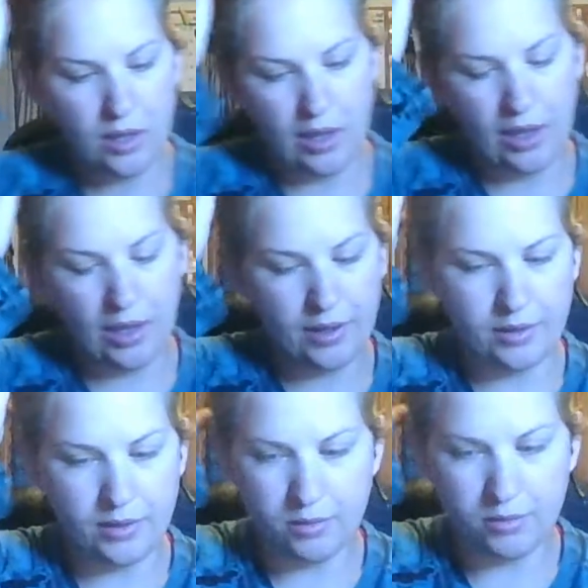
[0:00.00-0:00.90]

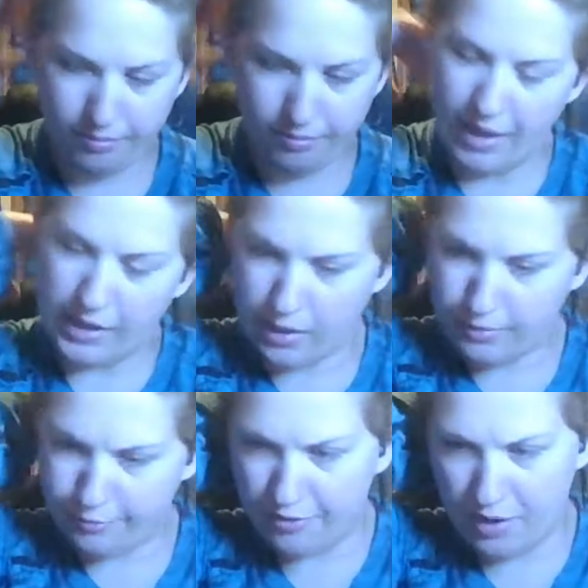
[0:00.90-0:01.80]
And back
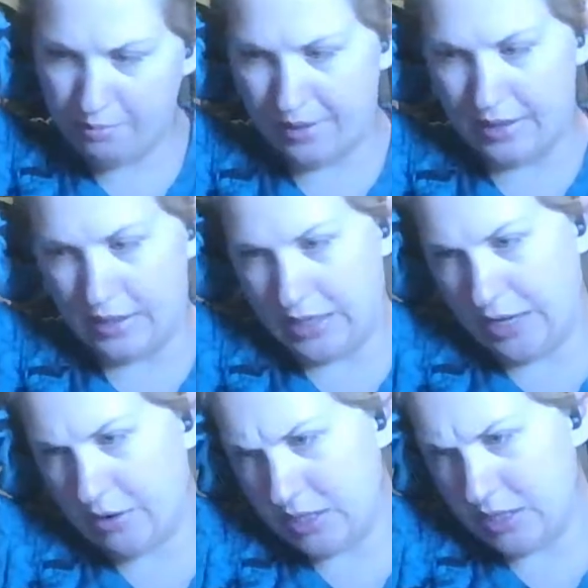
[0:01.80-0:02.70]
up front by the
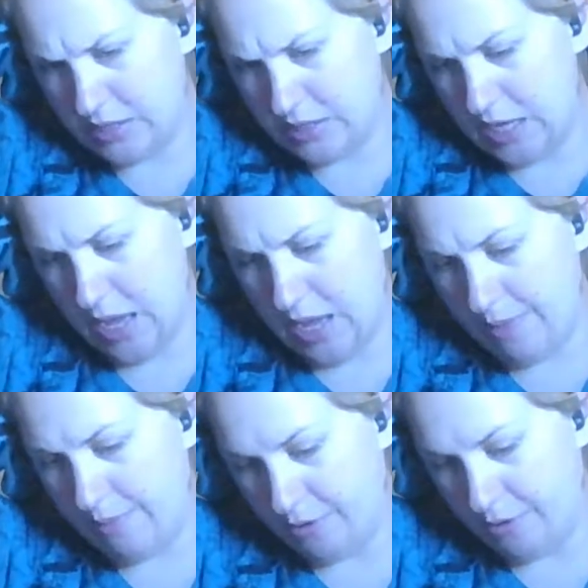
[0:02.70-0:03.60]
clearance
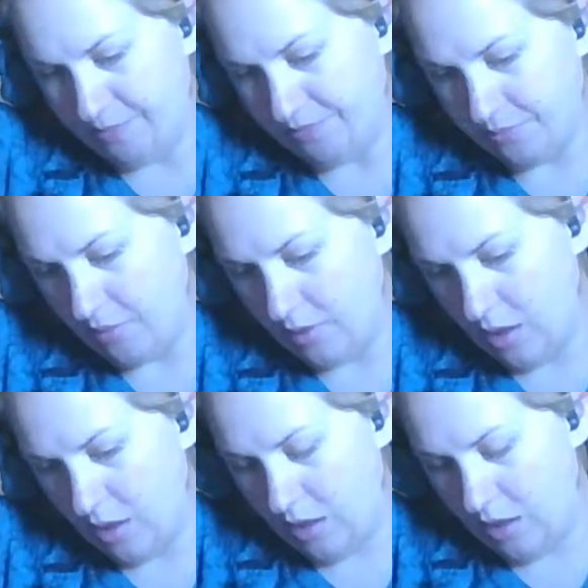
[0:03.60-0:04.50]
table,
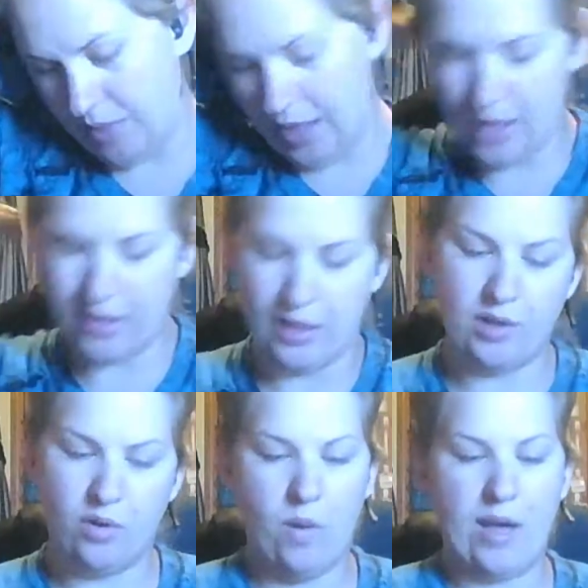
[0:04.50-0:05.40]
they had the
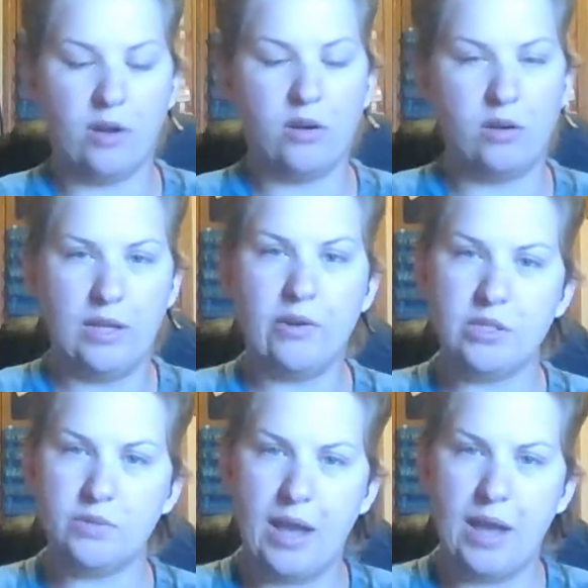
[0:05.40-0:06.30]
little wire
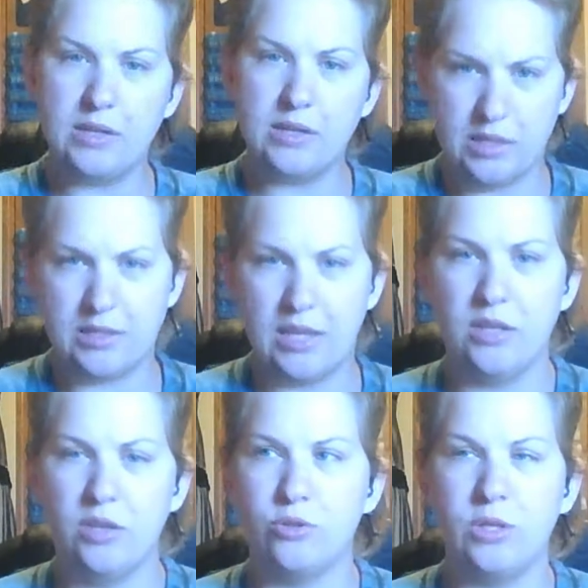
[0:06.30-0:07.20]
clearance racks that they
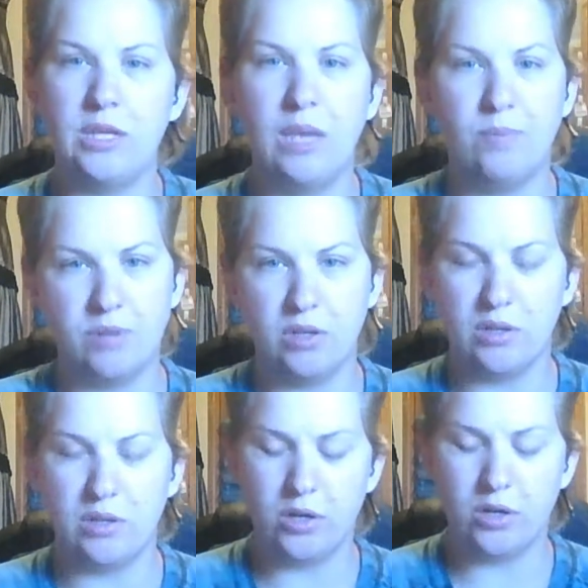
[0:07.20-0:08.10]
usually keep in the
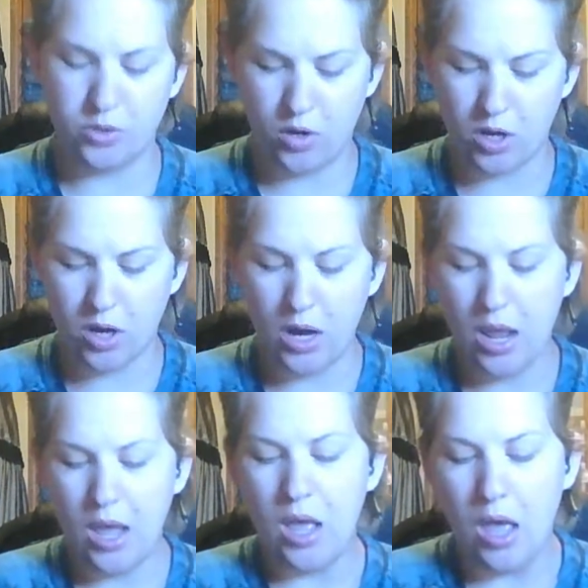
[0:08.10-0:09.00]
clearance corner.
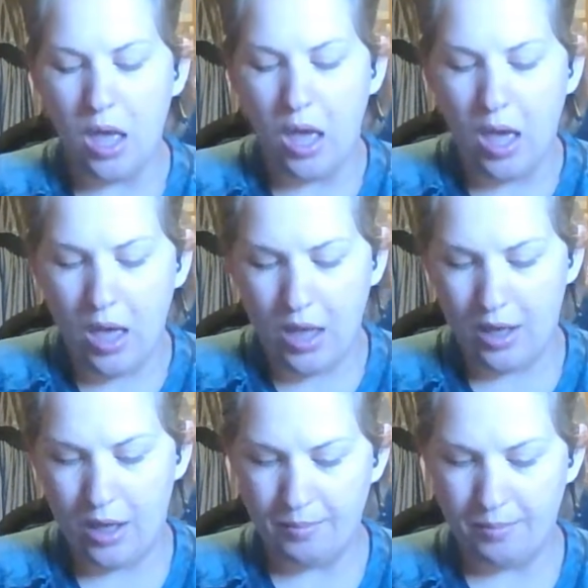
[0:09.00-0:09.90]

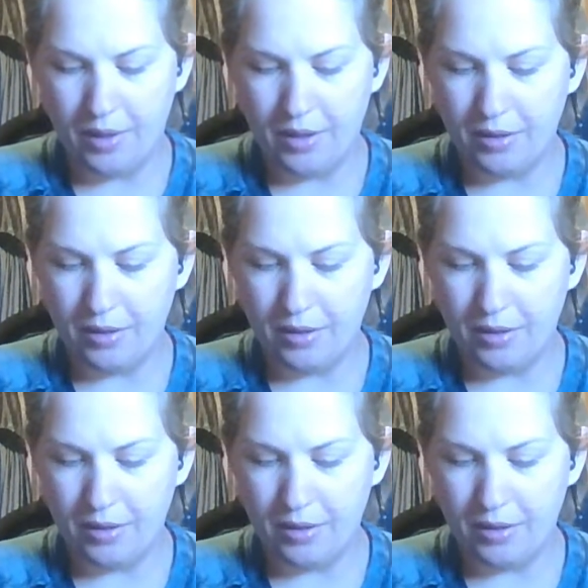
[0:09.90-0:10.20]
But